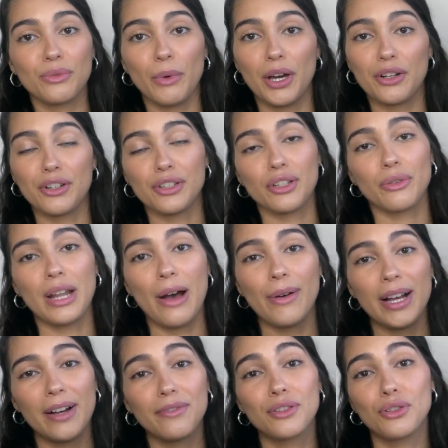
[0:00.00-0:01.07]
sweater. So now I
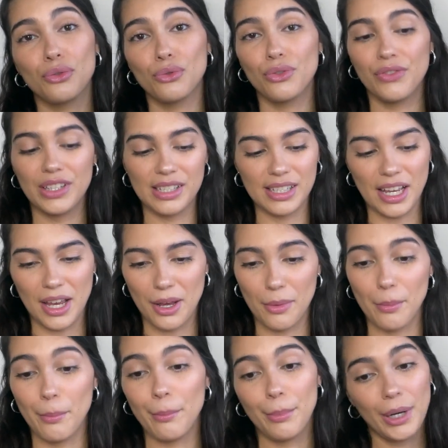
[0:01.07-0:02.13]
have two of the
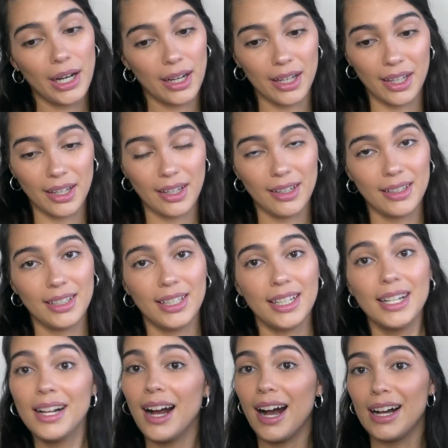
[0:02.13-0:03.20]
same, but
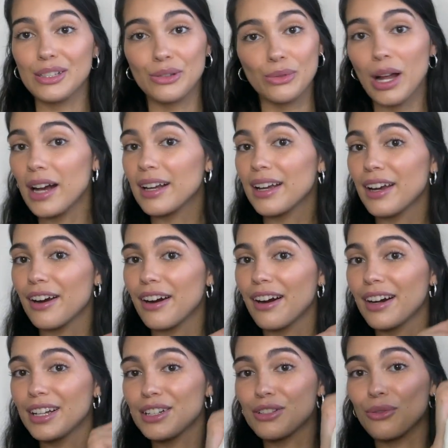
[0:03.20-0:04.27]
I do not
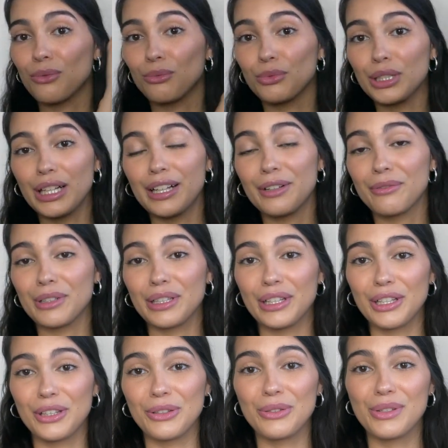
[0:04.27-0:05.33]
care. It is a really, really
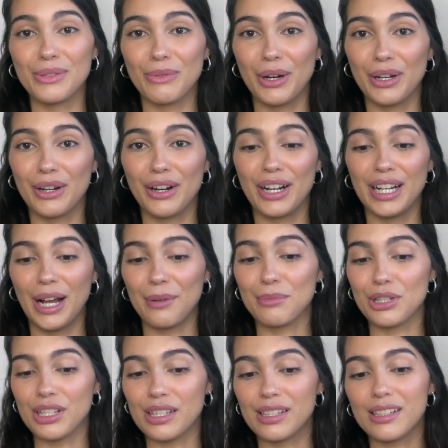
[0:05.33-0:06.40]
cute sweater and I'm
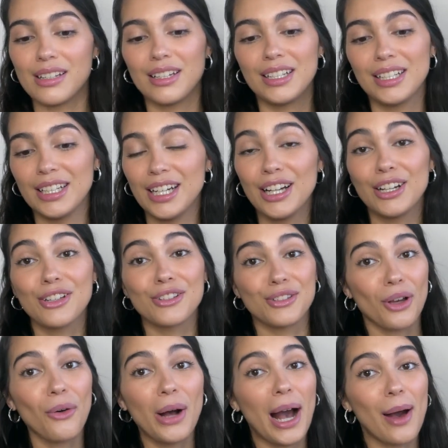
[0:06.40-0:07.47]
just
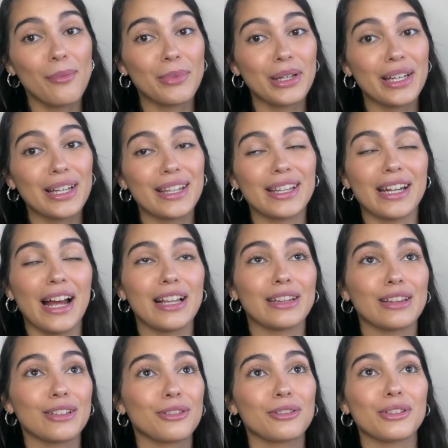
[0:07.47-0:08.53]
so happy that I
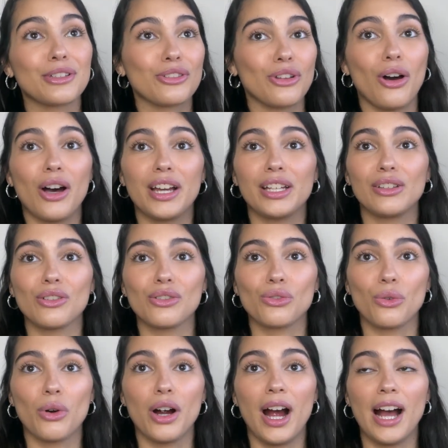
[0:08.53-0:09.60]
literally saw it in the
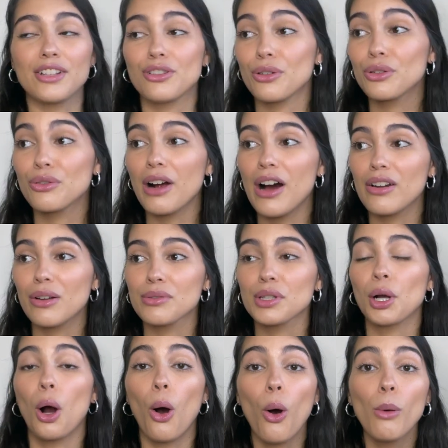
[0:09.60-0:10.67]
store. I turned around, I was
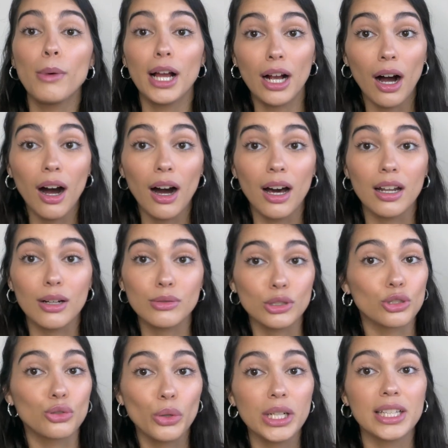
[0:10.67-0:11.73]
like, oh my God. I was
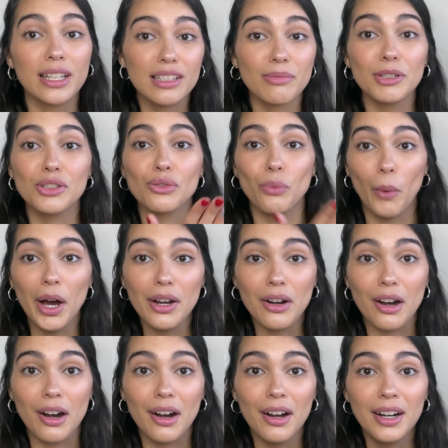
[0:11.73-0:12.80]
like, Jordan, that's my
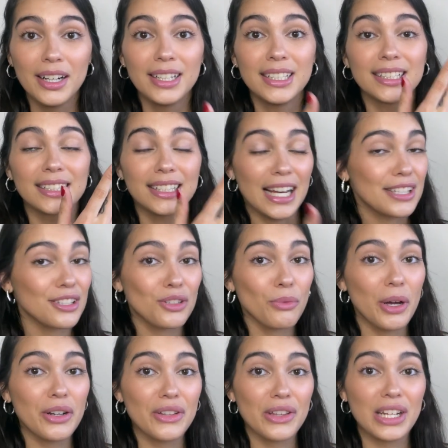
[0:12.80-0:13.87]
sweater. That's the
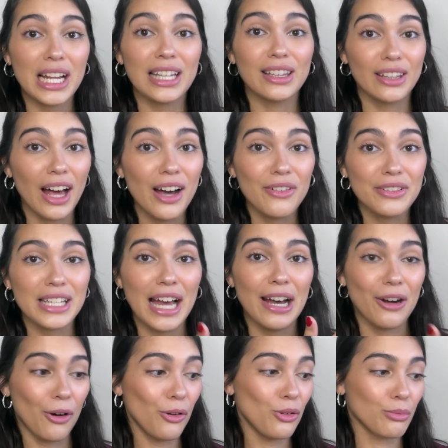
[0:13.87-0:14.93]
sweater that I left
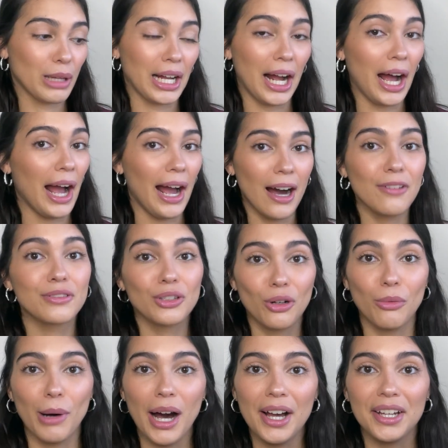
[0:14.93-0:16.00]
at home. Like, I have to go
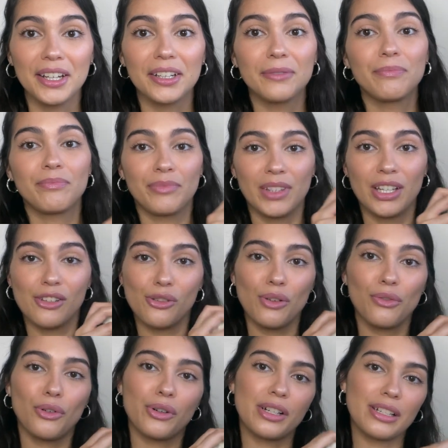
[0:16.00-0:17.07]
buy it. So of
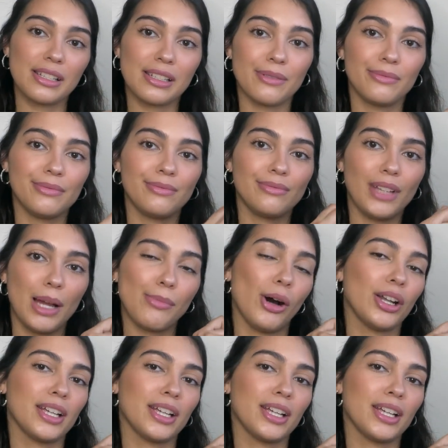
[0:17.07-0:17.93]
course I bought